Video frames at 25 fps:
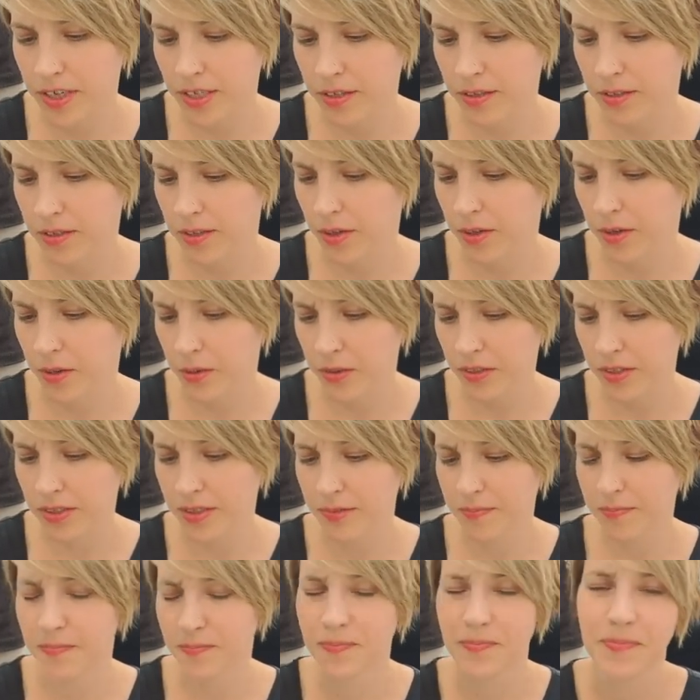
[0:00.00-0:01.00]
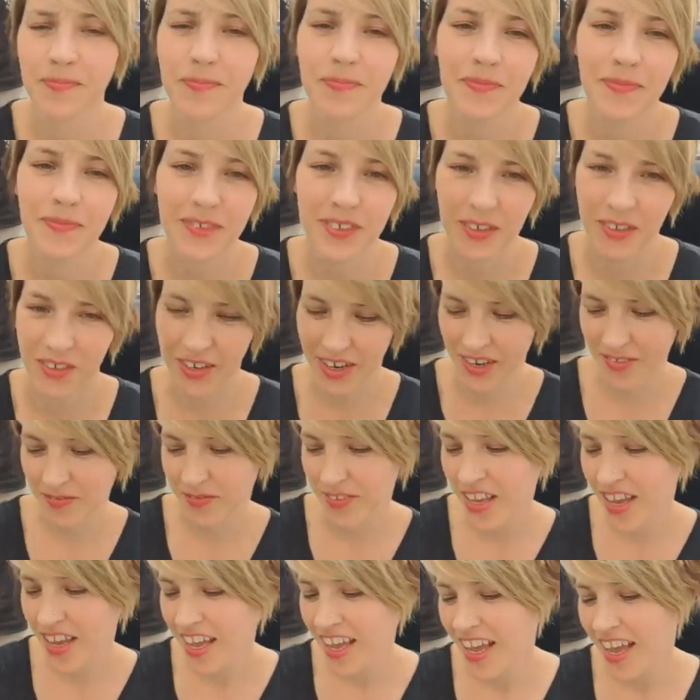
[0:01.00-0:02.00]
Souls. Sorry.
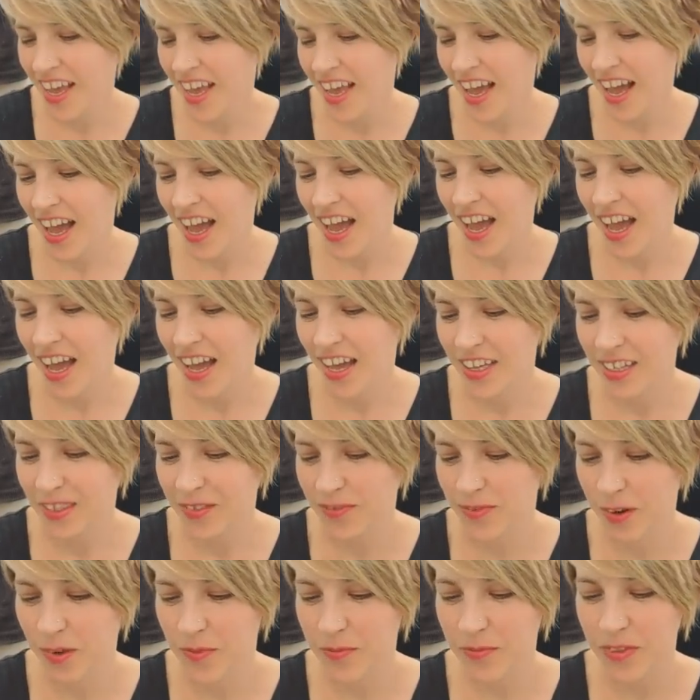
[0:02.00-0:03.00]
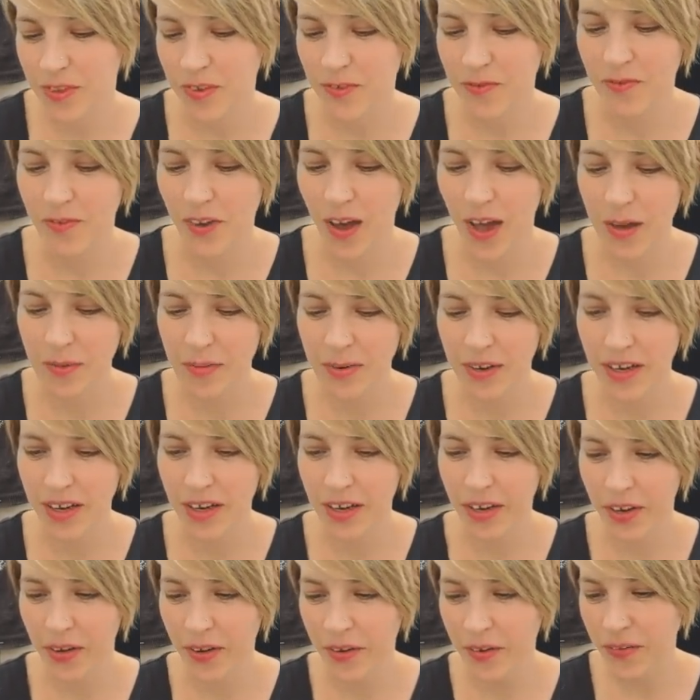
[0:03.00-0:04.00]
It's from the Fiber
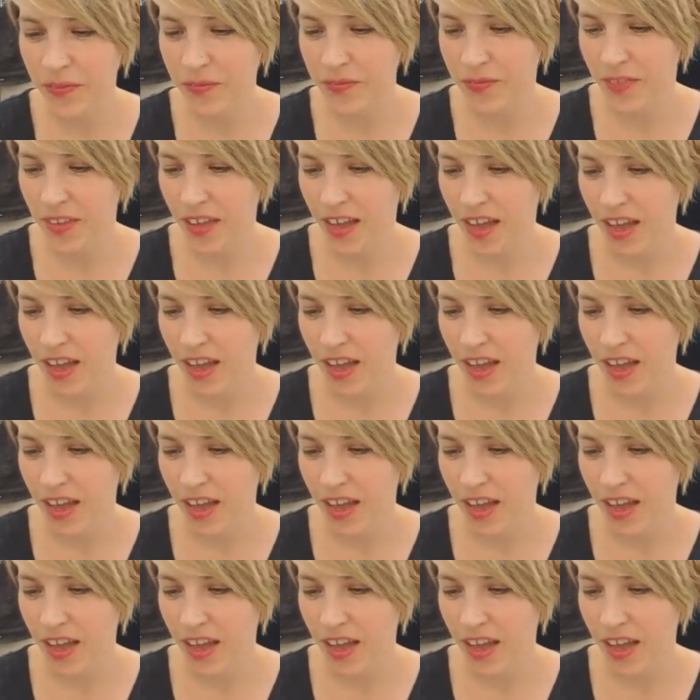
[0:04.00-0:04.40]
Co.